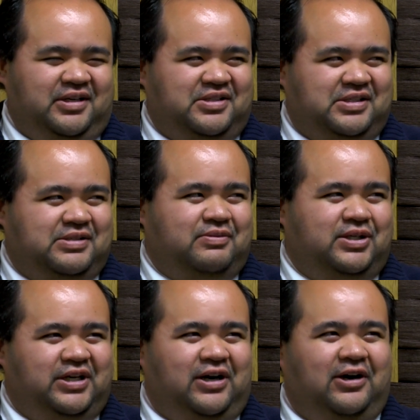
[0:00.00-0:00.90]
It's just
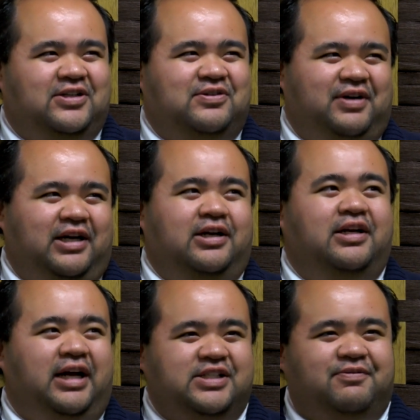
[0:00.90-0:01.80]
really hard to find a
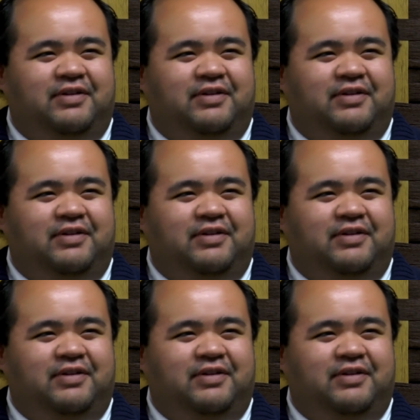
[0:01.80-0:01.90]
nice